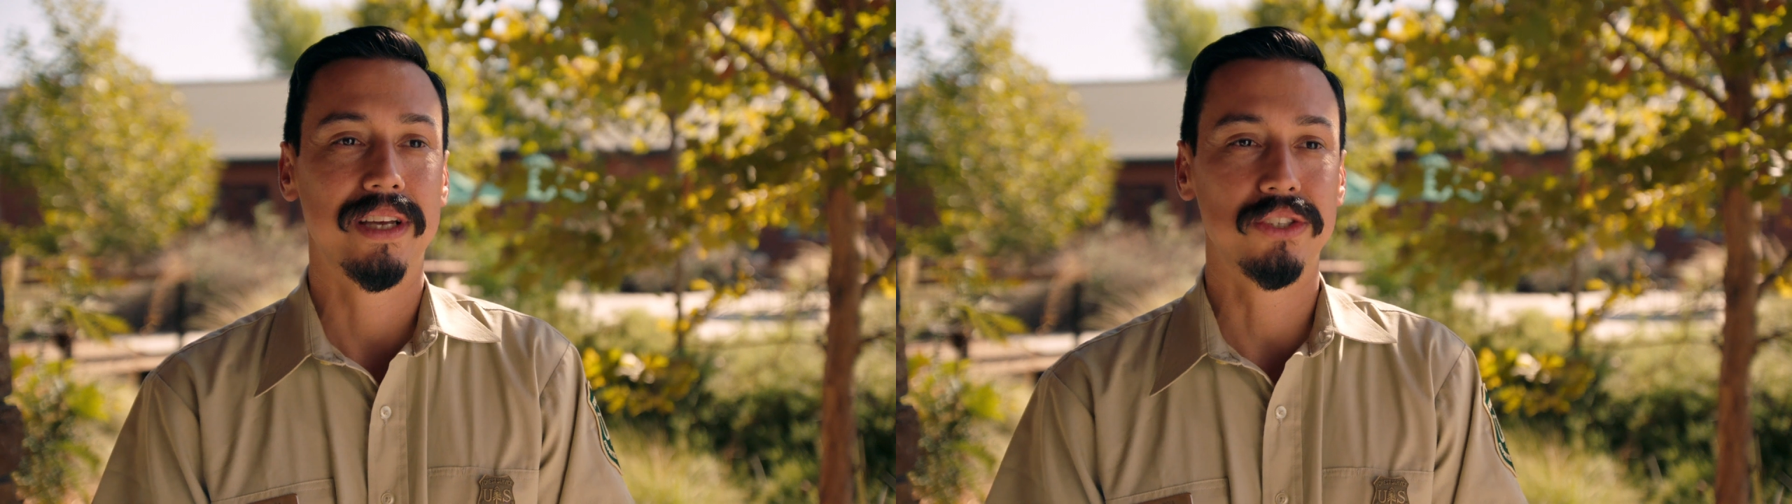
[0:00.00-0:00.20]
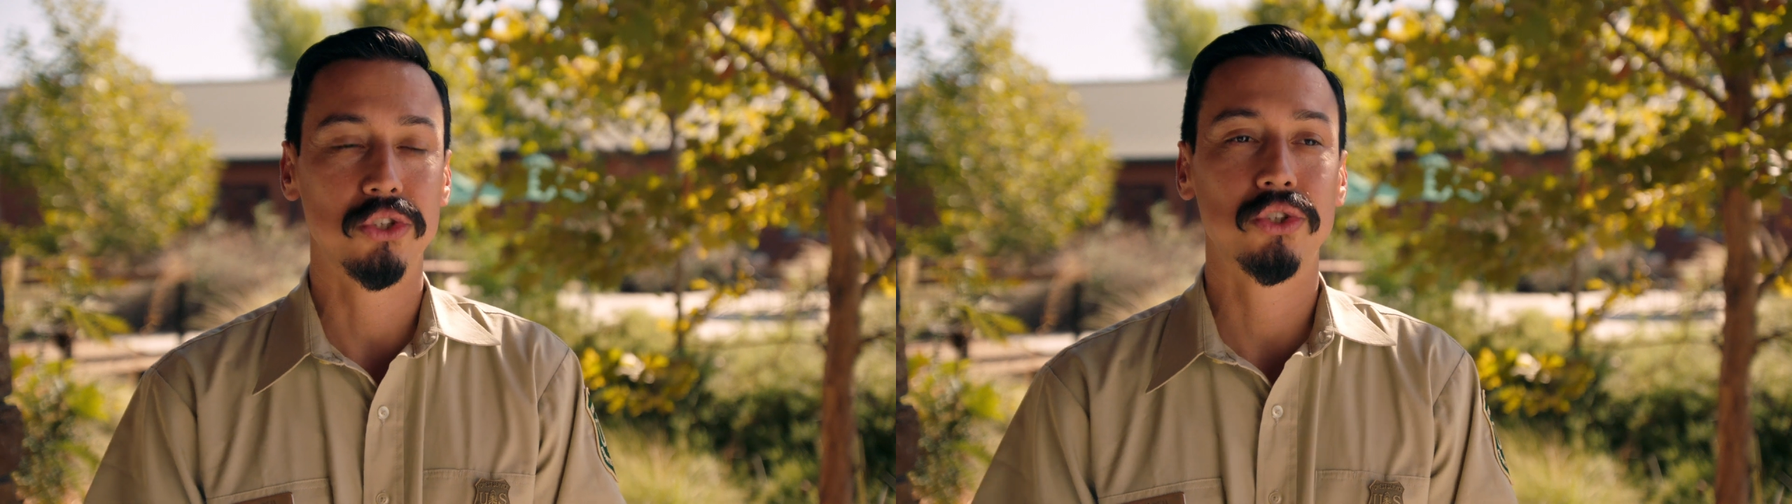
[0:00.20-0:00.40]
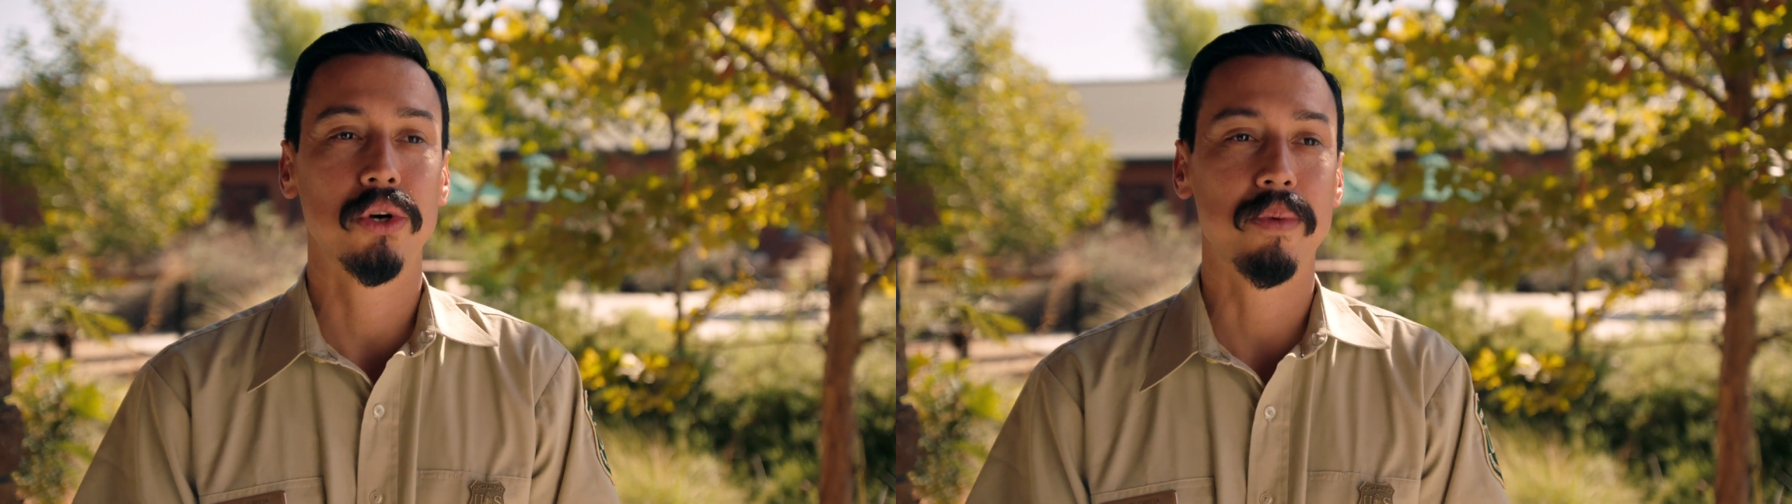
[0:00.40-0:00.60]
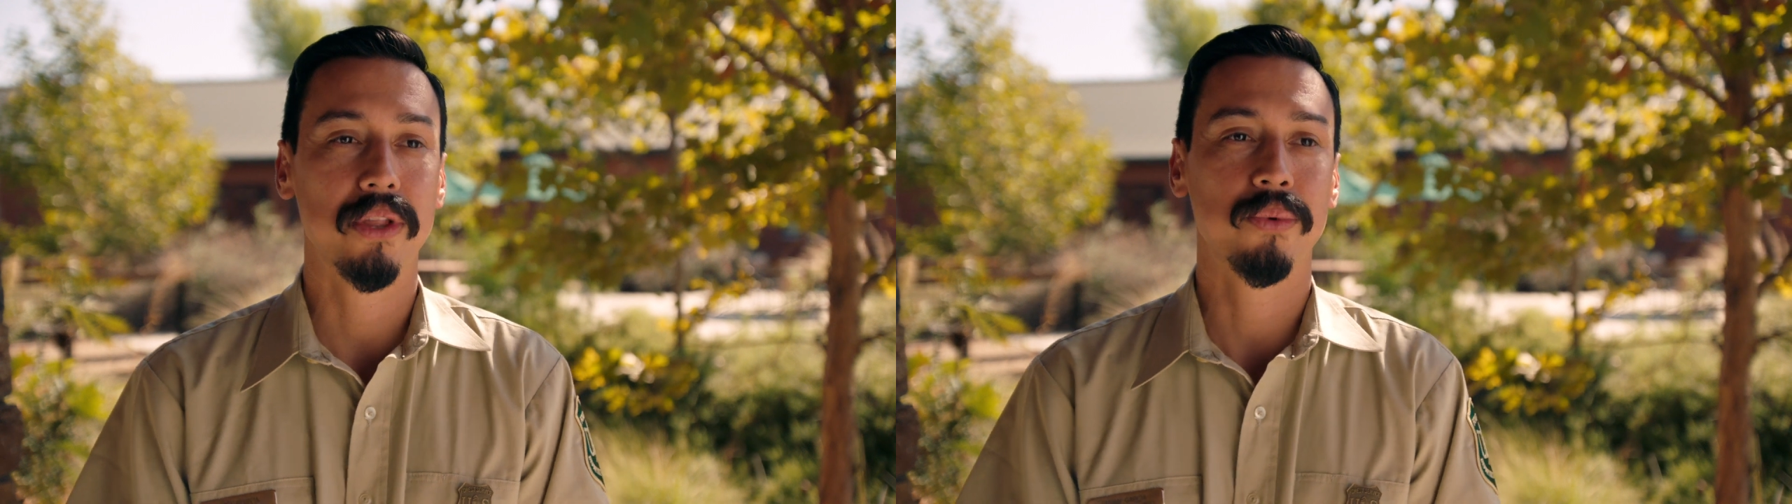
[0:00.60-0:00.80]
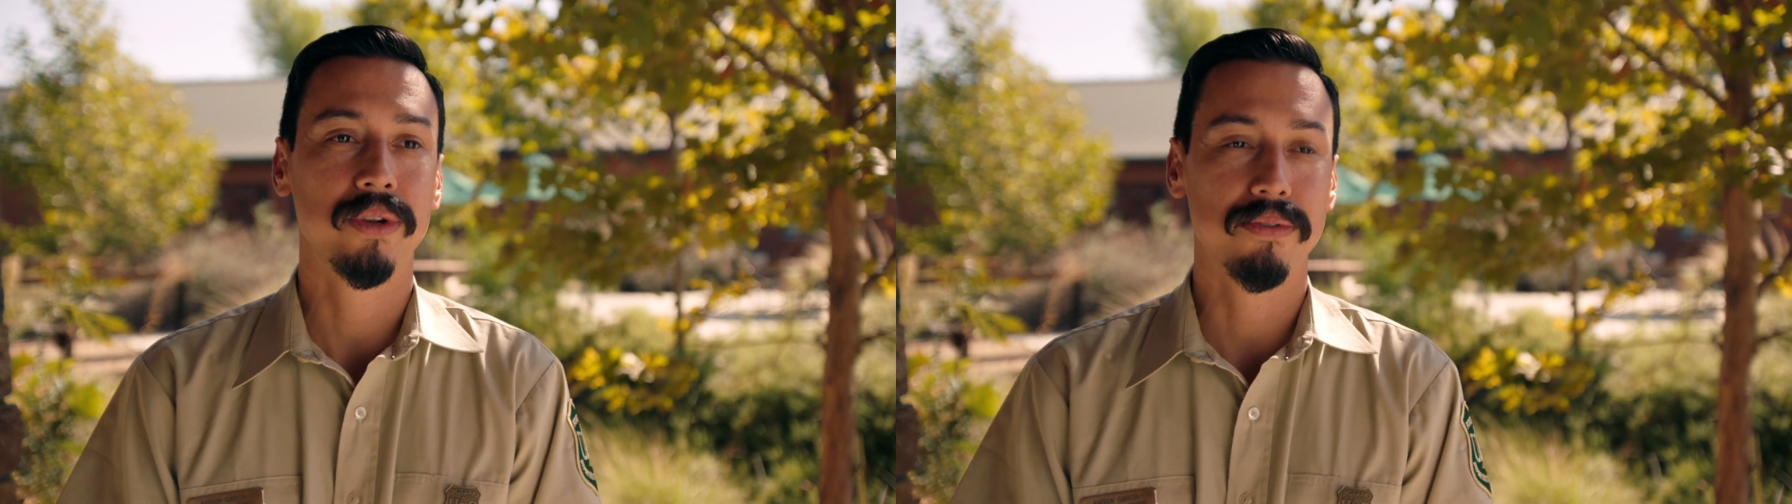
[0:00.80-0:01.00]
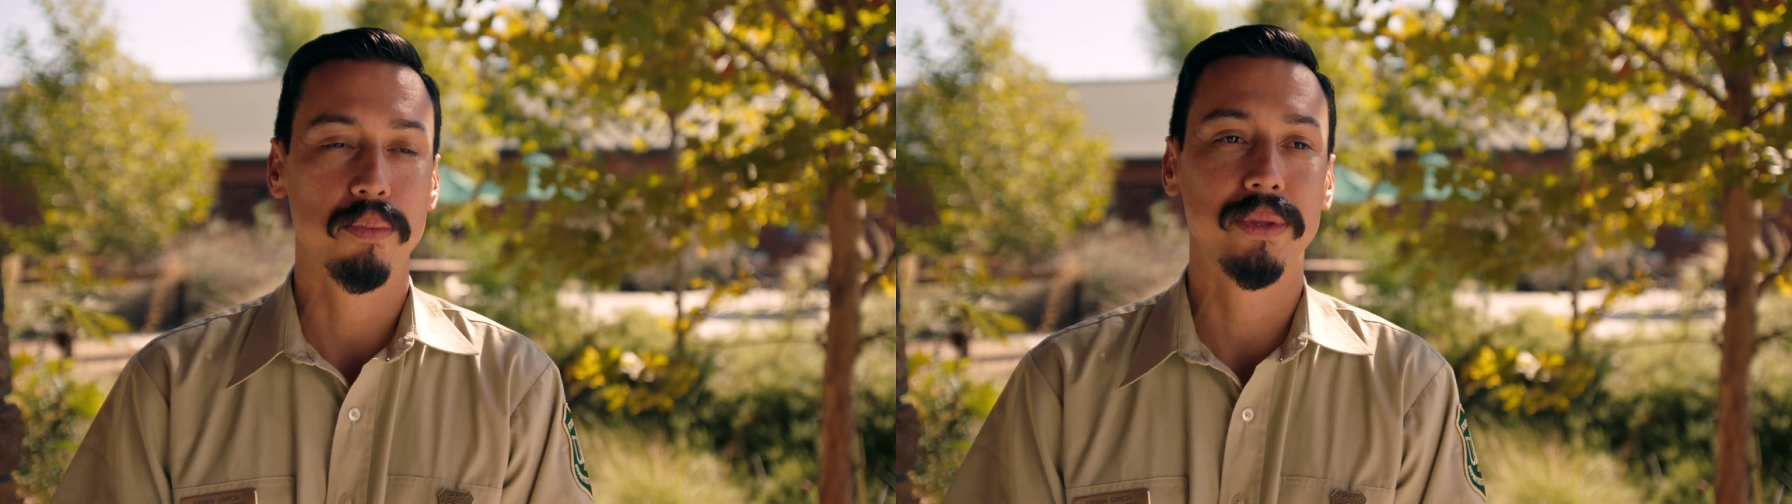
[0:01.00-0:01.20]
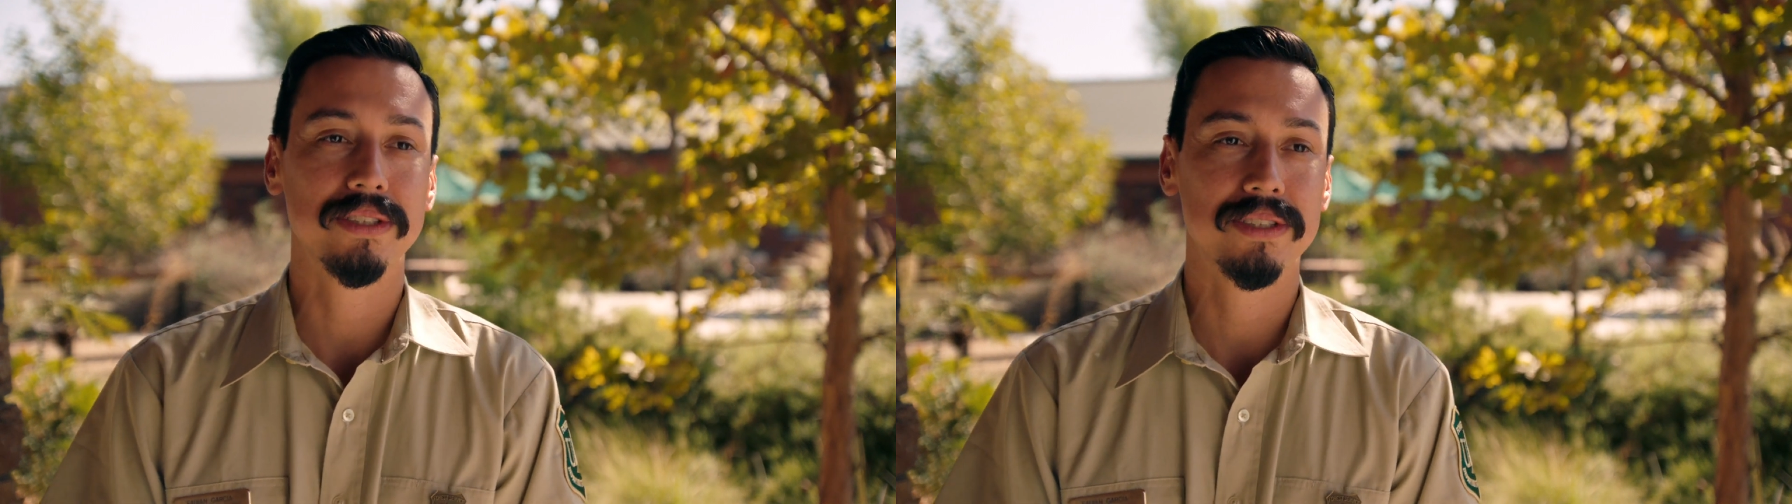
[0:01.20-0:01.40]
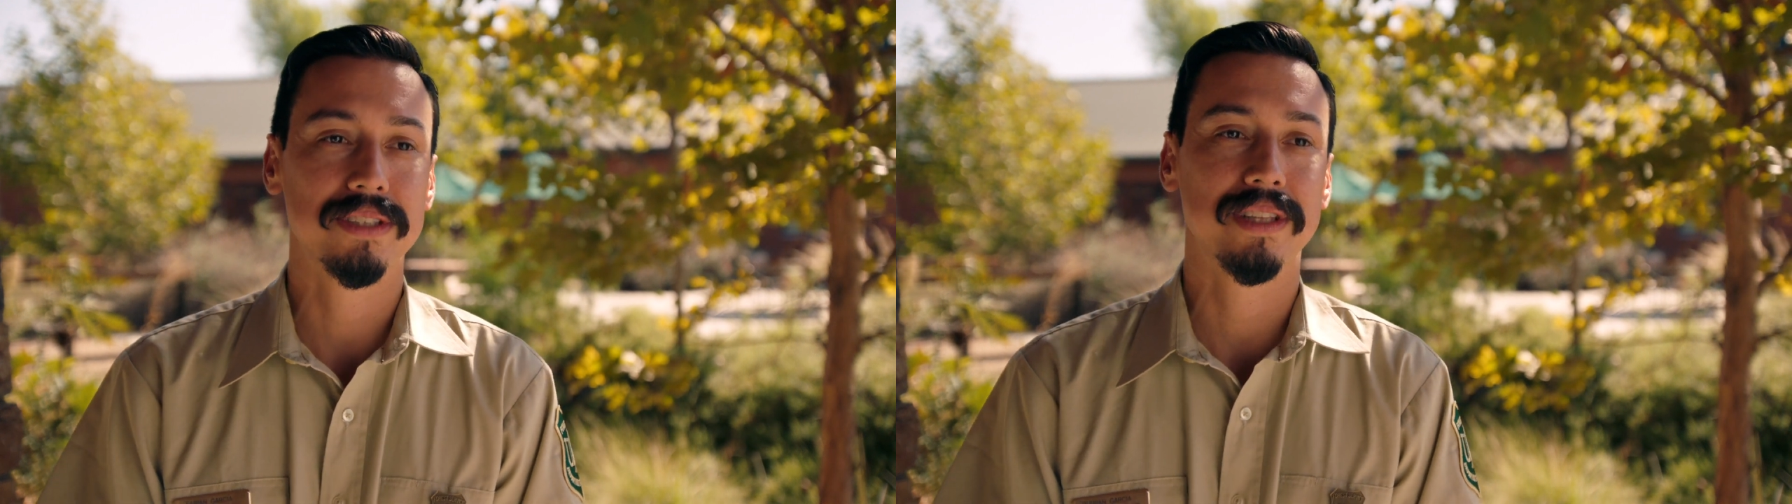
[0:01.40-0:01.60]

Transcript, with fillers: and just show them all the wonderful places